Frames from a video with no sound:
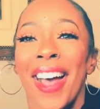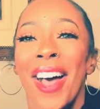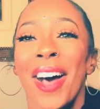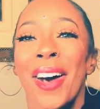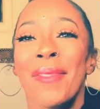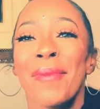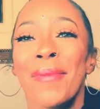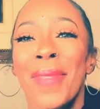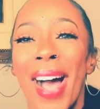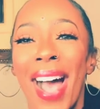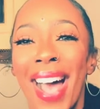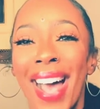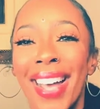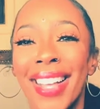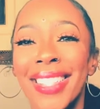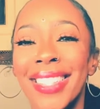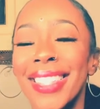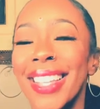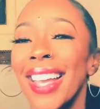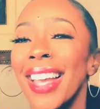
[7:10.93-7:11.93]

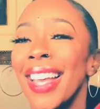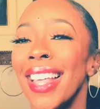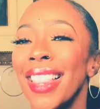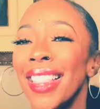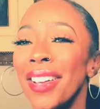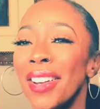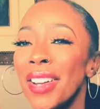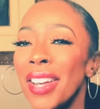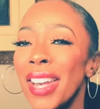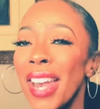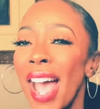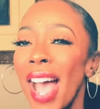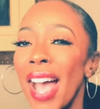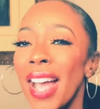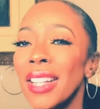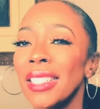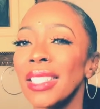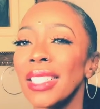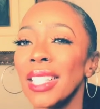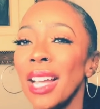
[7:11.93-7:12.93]
but they're
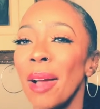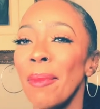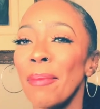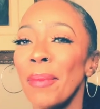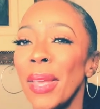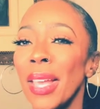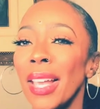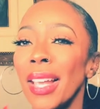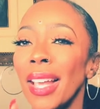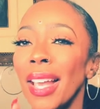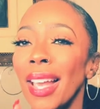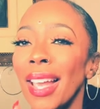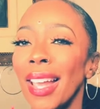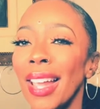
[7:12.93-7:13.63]
not jumping